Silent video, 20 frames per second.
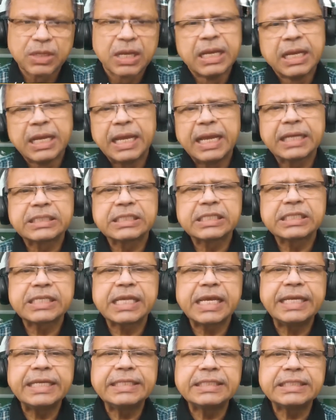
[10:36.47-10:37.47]

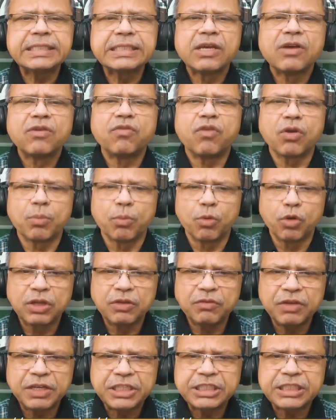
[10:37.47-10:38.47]
Exercise for
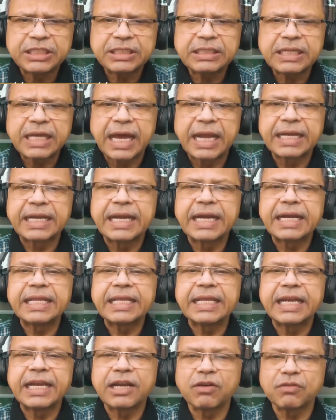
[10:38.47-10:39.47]
motivation and
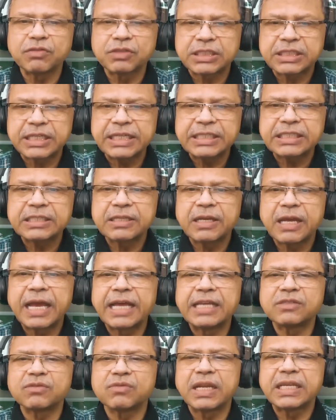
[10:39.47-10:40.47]
getting rid of stress
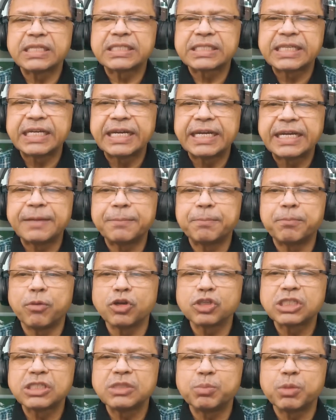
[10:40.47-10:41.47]
as well as creating
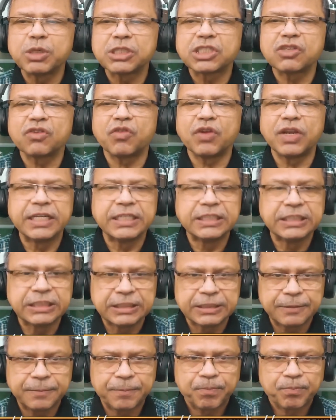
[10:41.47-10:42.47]
positive bursts of
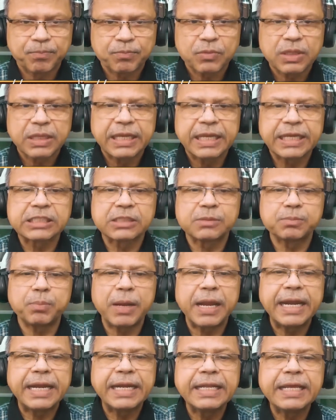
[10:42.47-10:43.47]
energy.
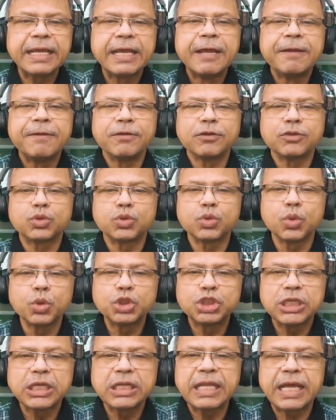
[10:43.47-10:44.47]
Expand your
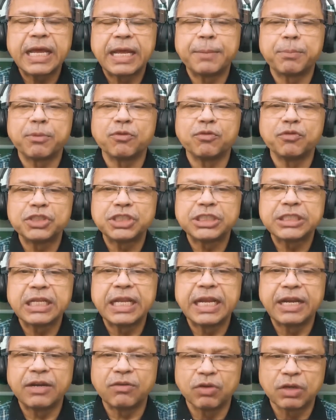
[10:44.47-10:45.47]
social and professional
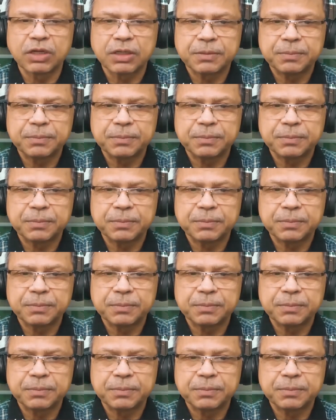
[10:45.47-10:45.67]
network.